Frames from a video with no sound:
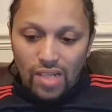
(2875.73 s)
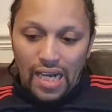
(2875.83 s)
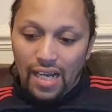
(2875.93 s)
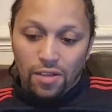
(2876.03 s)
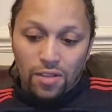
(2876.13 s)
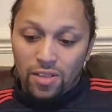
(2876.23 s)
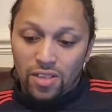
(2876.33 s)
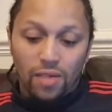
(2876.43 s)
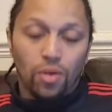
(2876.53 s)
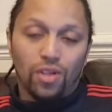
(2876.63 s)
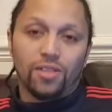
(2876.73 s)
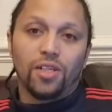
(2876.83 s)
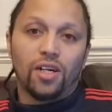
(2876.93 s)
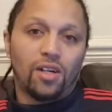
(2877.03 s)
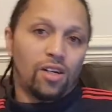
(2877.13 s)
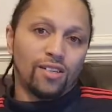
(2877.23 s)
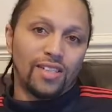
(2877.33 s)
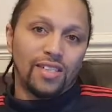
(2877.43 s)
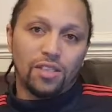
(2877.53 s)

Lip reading: I honestly wanted Zaha in the